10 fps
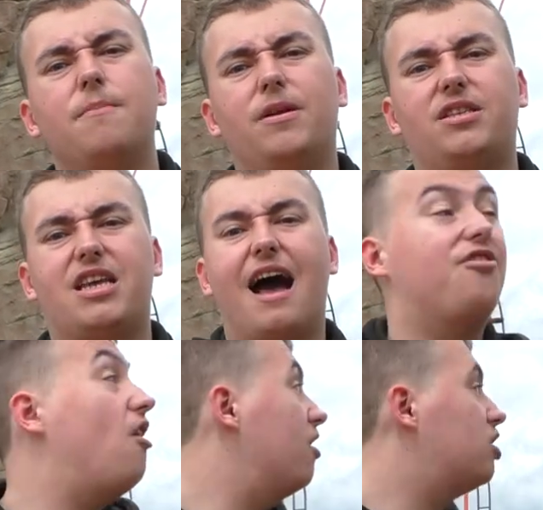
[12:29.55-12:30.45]
But uh,
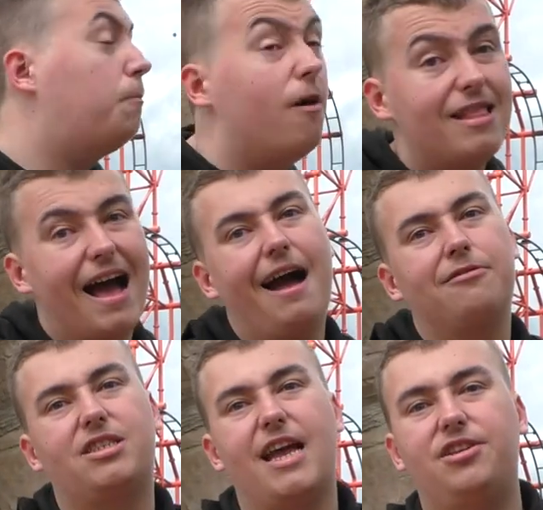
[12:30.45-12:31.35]
I thought I'd just point that
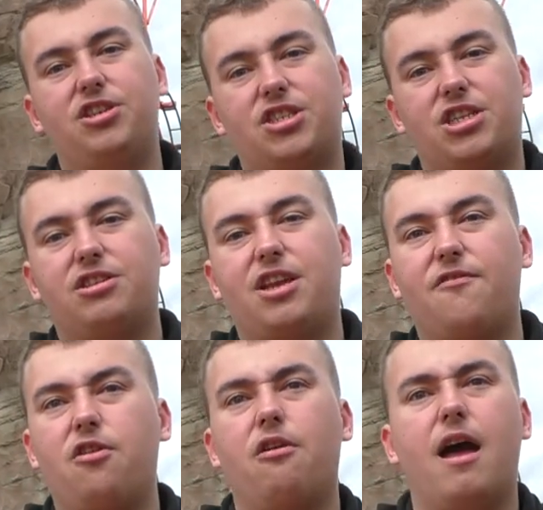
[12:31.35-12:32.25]
out today just to, to
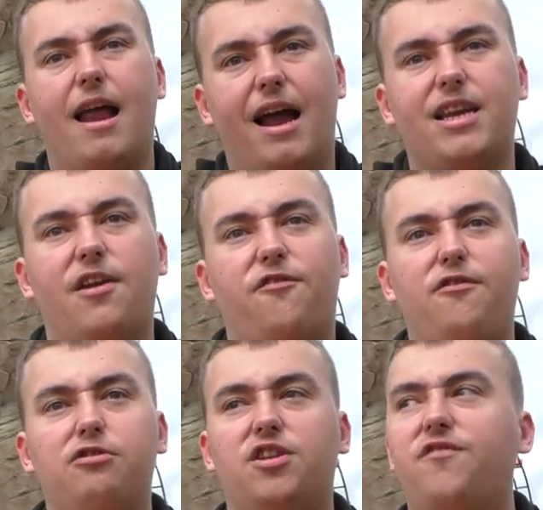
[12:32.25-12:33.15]
give you an idea of
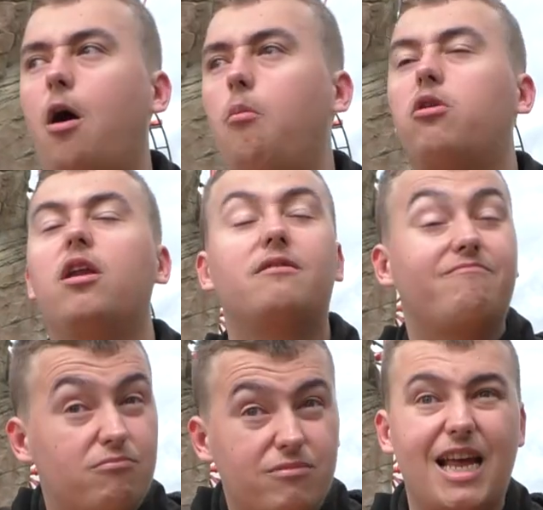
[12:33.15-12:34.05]
future development. We're going to
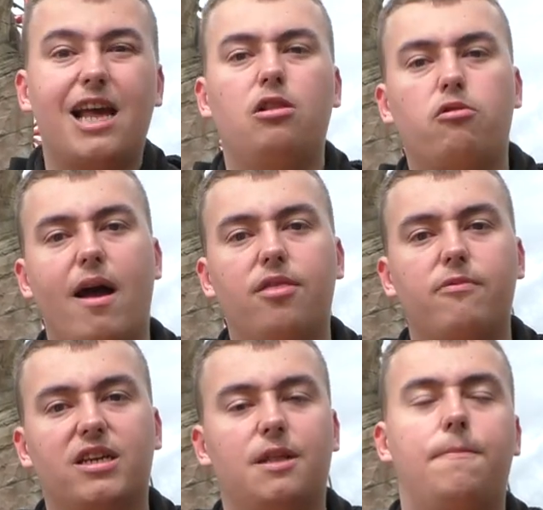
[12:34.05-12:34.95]
take a look around the
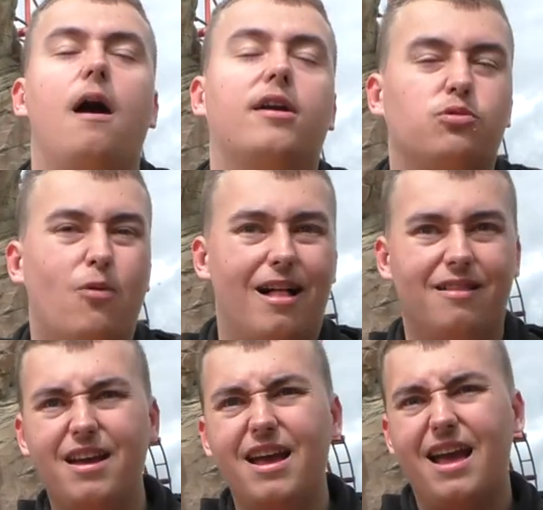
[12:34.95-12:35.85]
rest of the park as
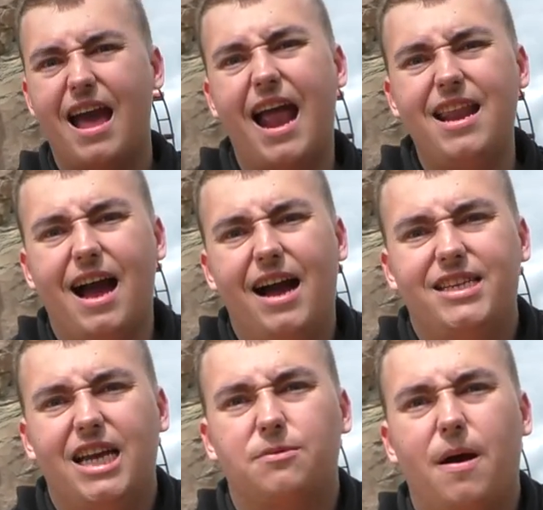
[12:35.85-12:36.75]
well. Any
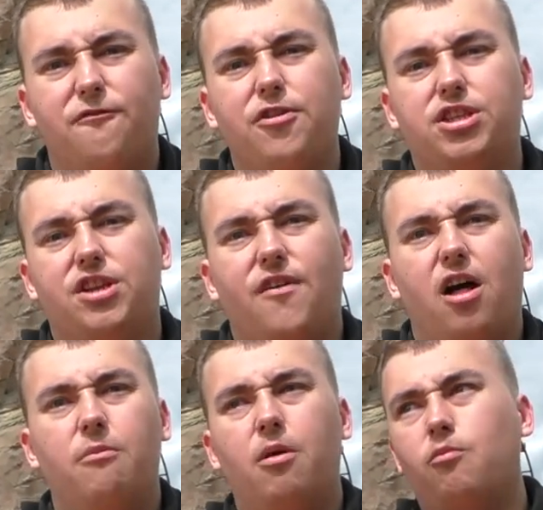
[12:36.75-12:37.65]
ideas about future
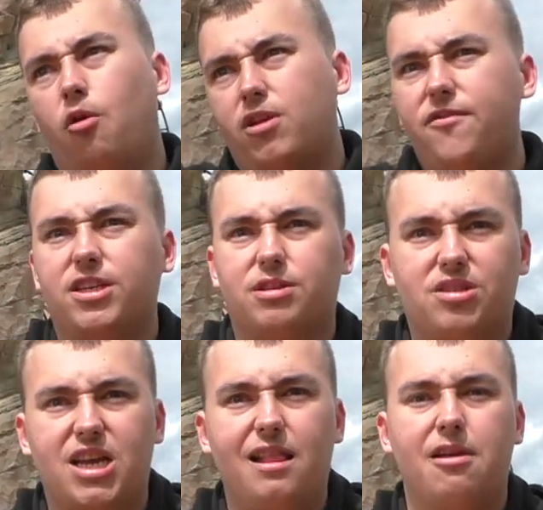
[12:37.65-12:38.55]
development, we'll give you
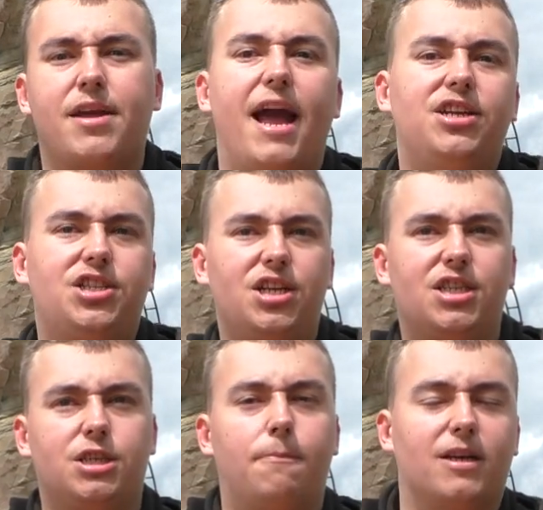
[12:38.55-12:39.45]
some site
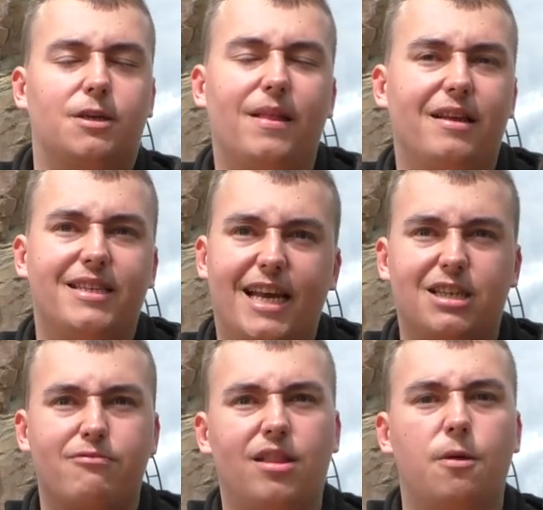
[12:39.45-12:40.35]
locations and some
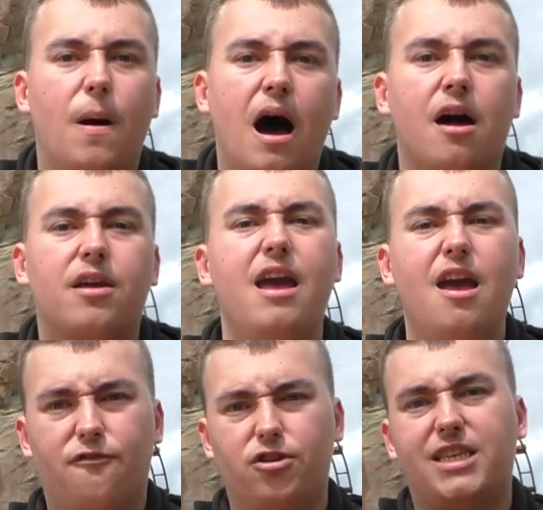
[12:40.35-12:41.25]
possibilities around the park
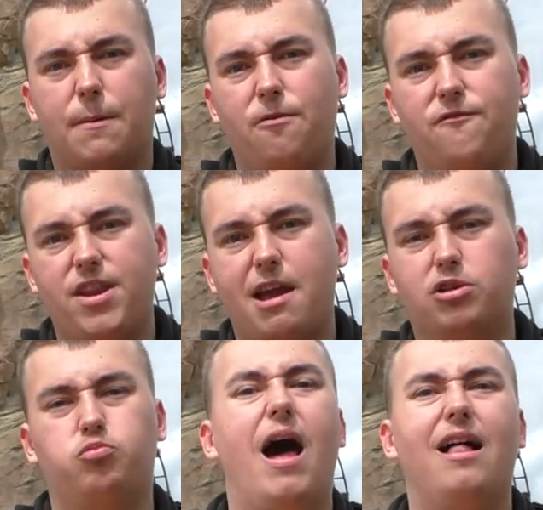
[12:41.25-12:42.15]
for a separate
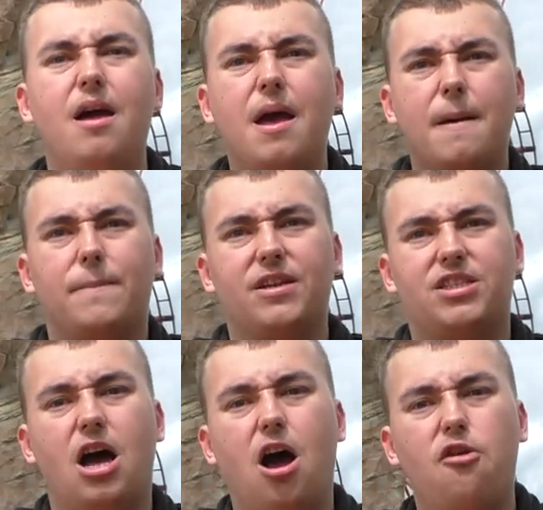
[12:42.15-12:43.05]
video as well.
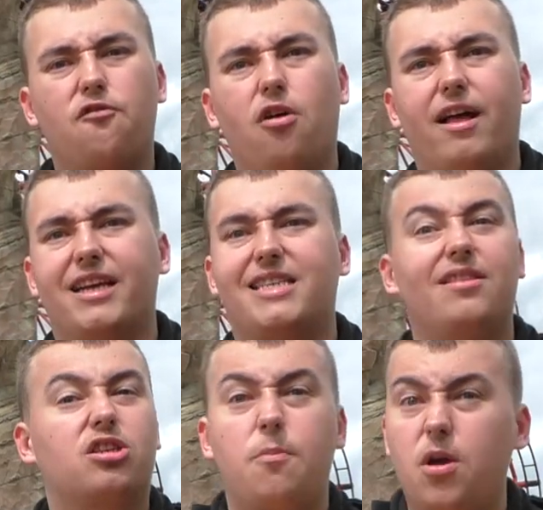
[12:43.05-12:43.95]
But uh, overall, like I
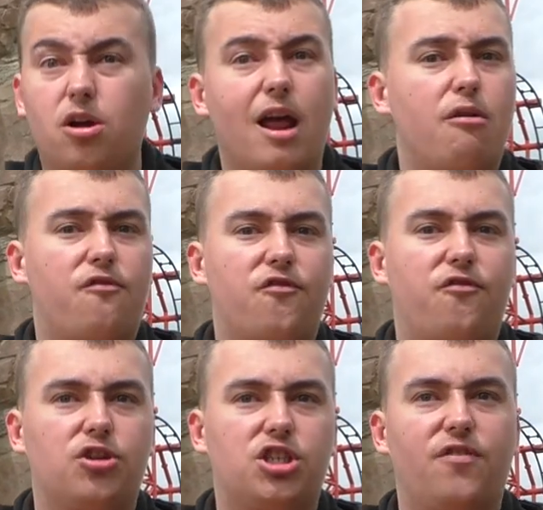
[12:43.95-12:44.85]
said, this could be a good area for
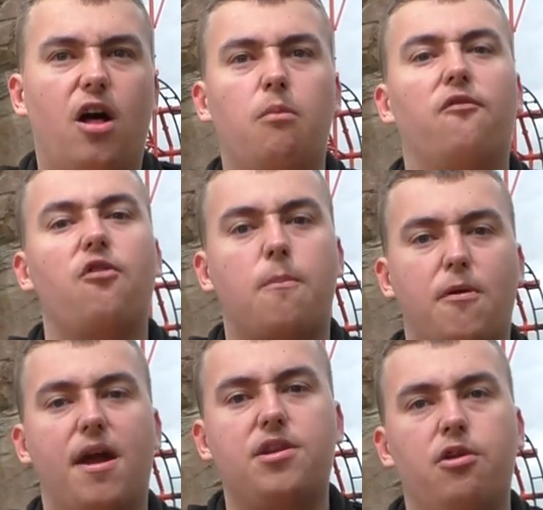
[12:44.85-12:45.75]
future development for a
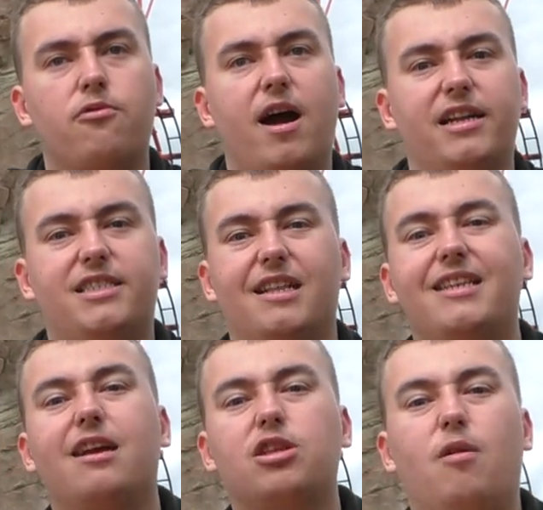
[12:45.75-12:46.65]
brand new ride. So
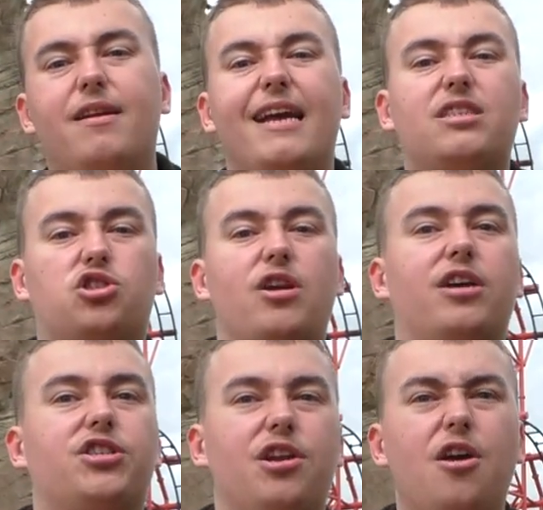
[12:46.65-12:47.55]
let's go to our next
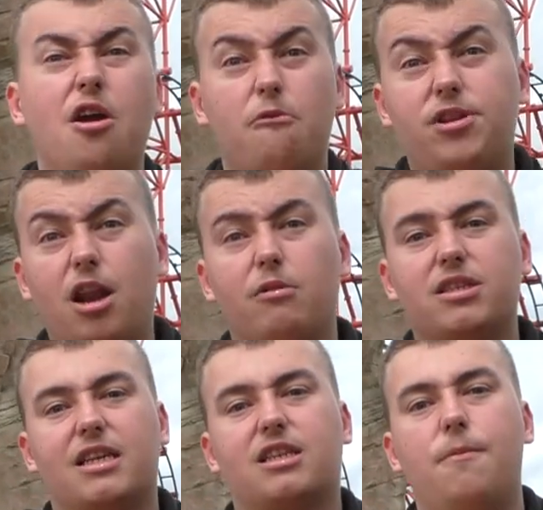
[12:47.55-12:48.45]
attraction. We don't know
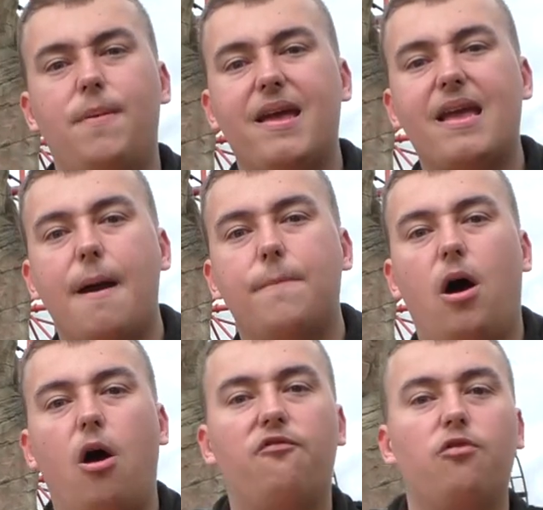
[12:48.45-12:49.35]
what that's going to be yet,
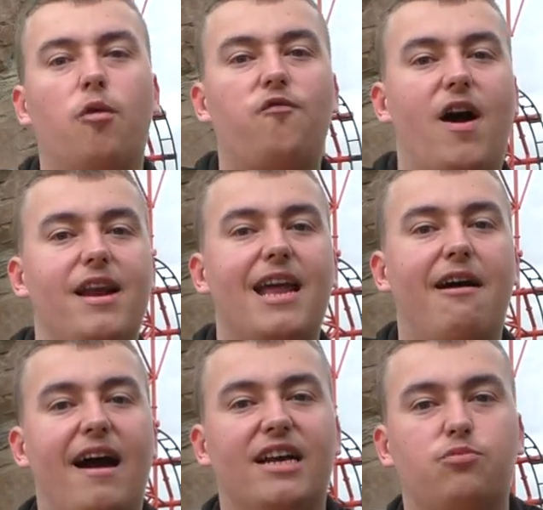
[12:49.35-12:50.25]
but hopefully we'll find
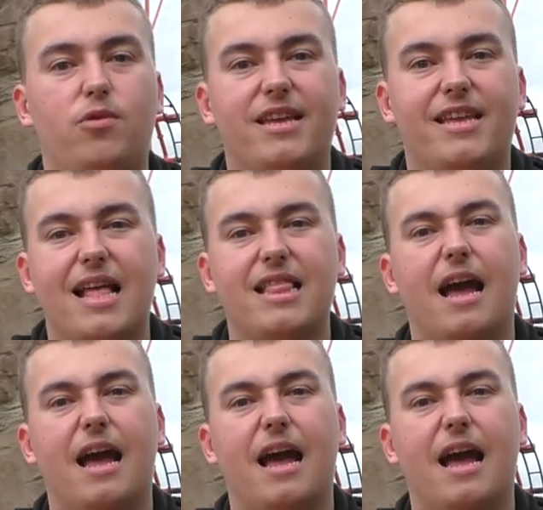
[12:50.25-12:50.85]
out as we get